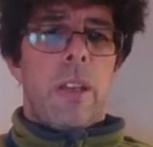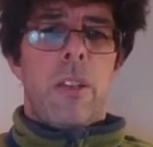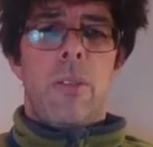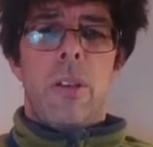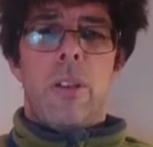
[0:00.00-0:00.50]

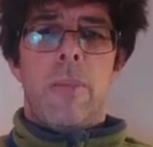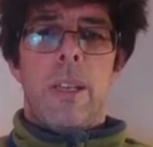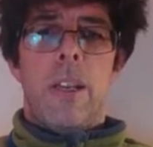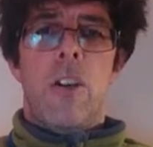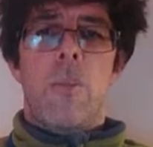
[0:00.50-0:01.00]
you're going to
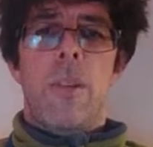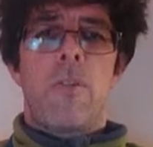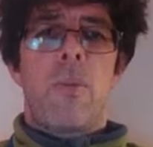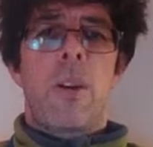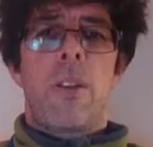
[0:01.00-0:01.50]
make a copy
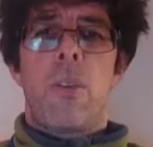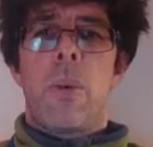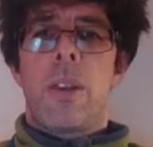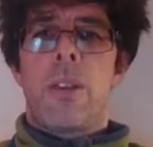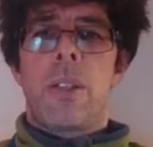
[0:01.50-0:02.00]
of one of the
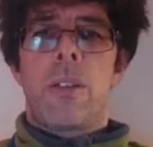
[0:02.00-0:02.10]
ones